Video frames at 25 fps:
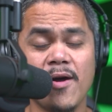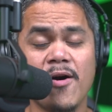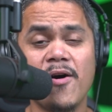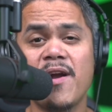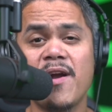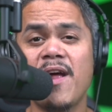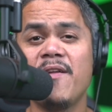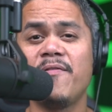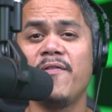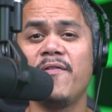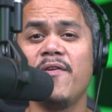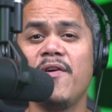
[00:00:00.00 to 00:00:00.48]

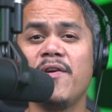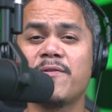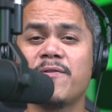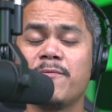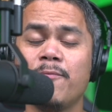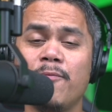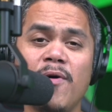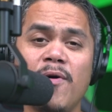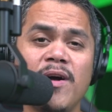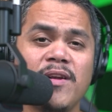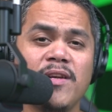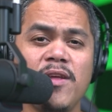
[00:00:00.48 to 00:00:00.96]
Alright, folks,
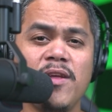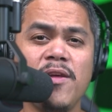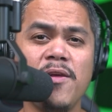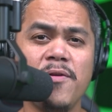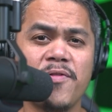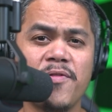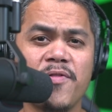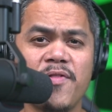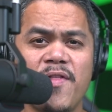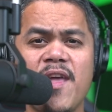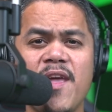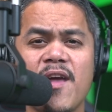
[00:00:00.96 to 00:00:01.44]
what do you
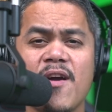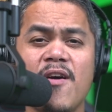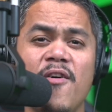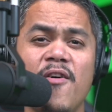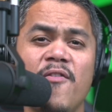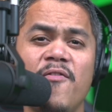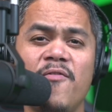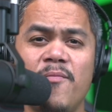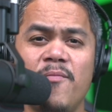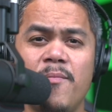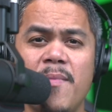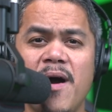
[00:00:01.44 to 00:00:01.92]
think
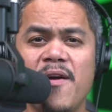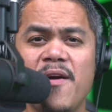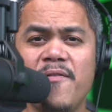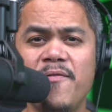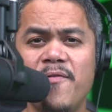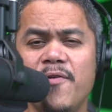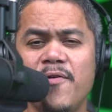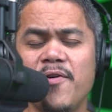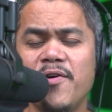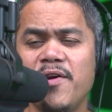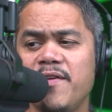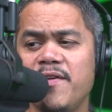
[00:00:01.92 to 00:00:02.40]
of my
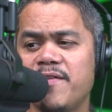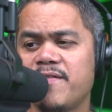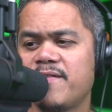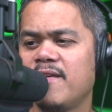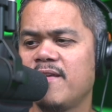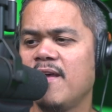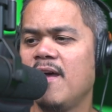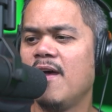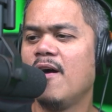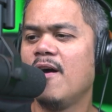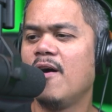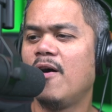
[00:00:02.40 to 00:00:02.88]
voice
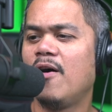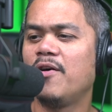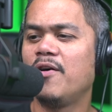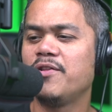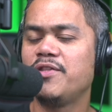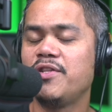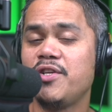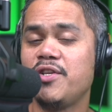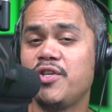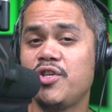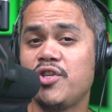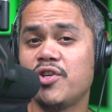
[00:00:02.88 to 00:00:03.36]
on
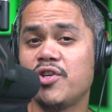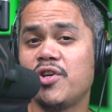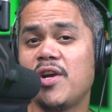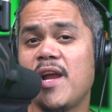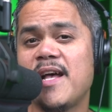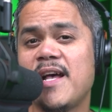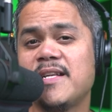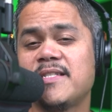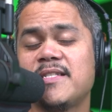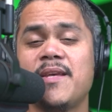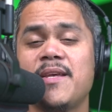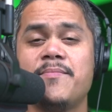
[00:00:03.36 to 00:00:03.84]
the Shure
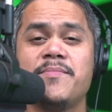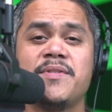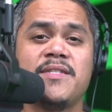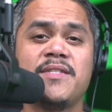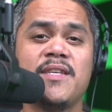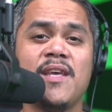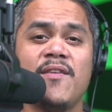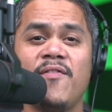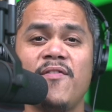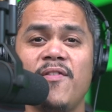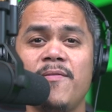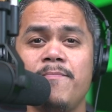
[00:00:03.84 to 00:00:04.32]

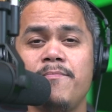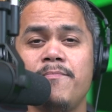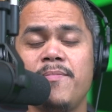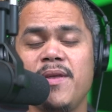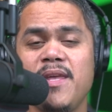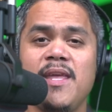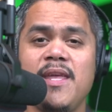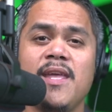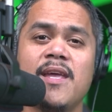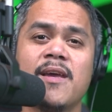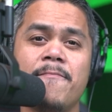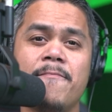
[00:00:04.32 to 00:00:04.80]

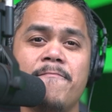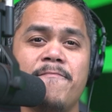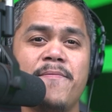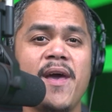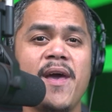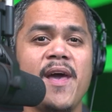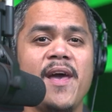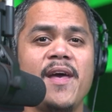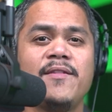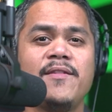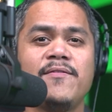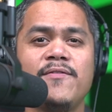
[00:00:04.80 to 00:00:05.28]
SM7B
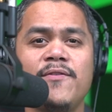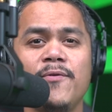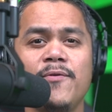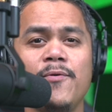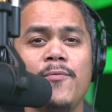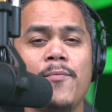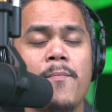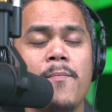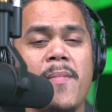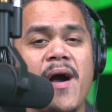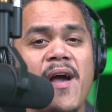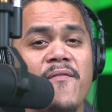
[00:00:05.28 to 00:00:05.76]
compared to
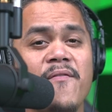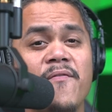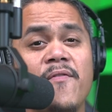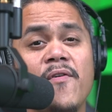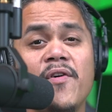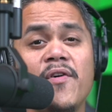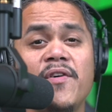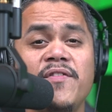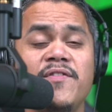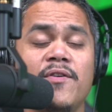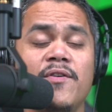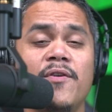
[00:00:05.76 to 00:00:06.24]
my
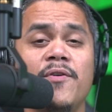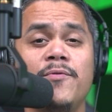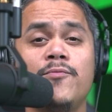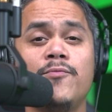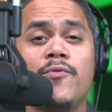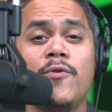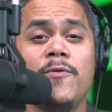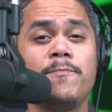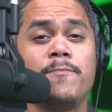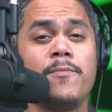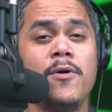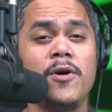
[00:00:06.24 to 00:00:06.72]
voice on
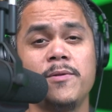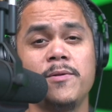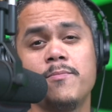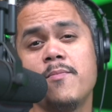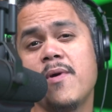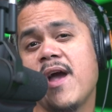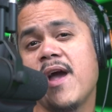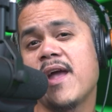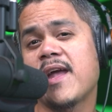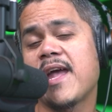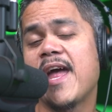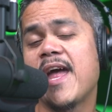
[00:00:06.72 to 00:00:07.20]
Rode
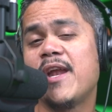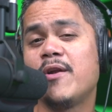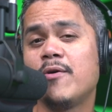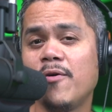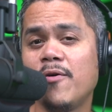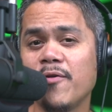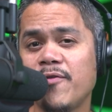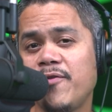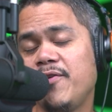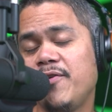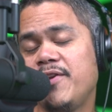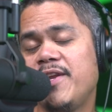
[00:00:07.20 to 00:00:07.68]
Podmic and
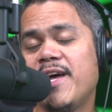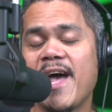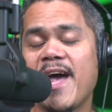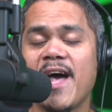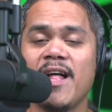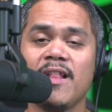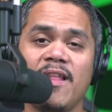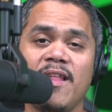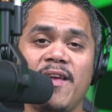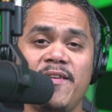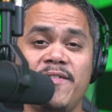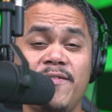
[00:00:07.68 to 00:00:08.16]
also the
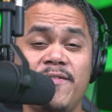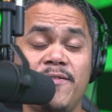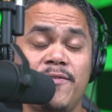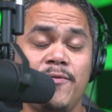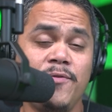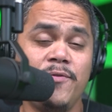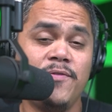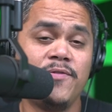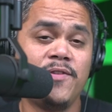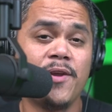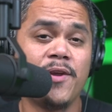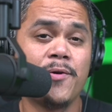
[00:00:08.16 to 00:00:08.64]

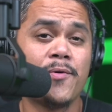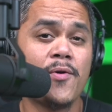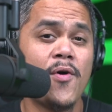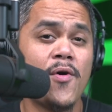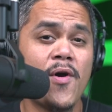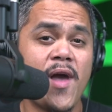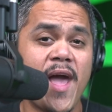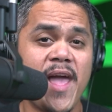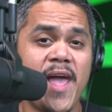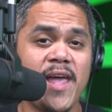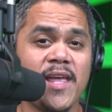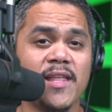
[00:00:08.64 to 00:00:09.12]

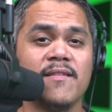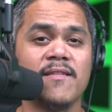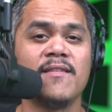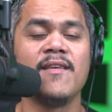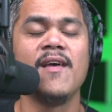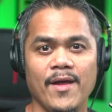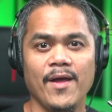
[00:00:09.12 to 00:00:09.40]
LS-208?